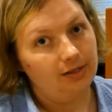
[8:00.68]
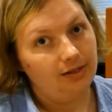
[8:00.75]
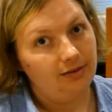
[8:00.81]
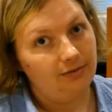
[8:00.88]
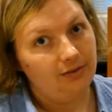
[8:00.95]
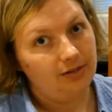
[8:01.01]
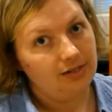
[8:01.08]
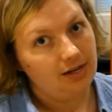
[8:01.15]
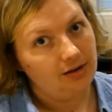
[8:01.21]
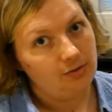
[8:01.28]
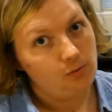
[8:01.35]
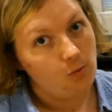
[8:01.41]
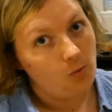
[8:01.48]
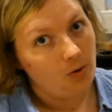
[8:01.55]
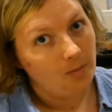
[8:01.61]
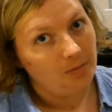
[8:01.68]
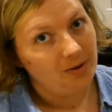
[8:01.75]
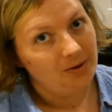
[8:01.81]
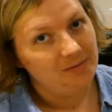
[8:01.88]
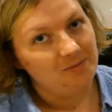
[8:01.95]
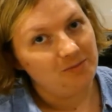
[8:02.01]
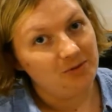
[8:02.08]
leave a ton of warp
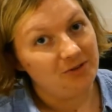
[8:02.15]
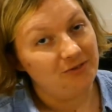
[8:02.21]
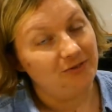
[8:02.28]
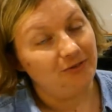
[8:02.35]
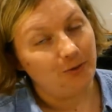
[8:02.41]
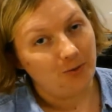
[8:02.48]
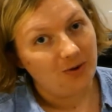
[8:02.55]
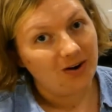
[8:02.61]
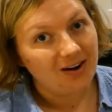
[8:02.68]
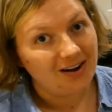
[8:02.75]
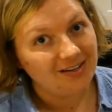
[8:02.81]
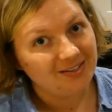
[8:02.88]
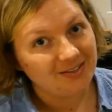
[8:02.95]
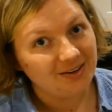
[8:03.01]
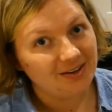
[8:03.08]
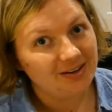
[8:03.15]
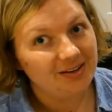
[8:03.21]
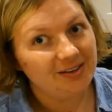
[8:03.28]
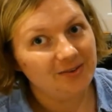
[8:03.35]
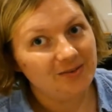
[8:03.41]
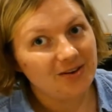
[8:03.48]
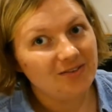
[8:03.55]
before I started
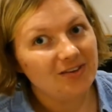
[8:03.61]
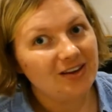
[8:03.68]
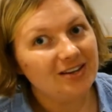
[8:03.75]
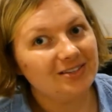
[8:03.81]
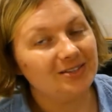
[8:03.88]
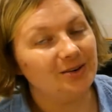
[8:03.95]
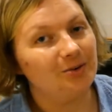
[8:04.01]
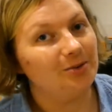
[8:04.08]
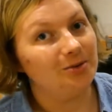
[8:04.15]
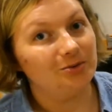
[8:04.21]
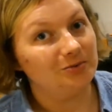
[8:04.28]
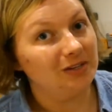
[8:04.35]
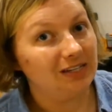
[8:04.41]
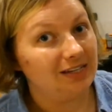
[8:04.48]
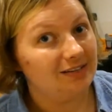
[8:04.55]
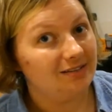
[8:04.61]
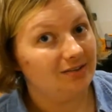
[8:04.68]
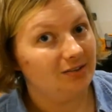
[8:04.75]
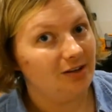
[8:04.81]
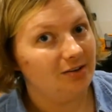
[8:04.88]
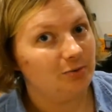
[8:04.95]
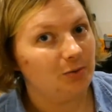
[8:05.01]
the weaving, so there really isn't a
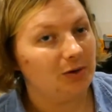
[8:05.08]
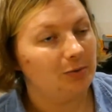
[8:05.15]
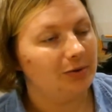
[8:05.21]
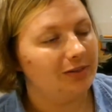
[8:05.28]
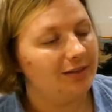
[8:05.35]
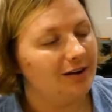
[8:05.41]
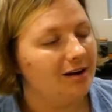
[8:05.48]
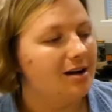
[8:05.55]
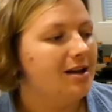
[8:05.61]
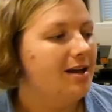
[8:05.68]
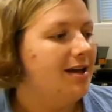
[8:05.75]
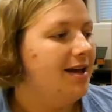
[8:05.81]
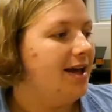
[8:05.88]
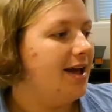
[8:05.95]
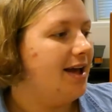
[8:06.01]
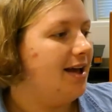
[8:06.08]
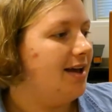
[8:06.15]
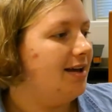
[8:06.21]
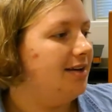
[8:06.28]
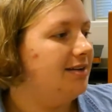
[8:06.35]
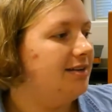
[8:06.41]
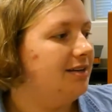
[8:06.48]
lot to work with there.
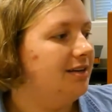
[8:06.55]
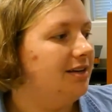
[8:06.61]
And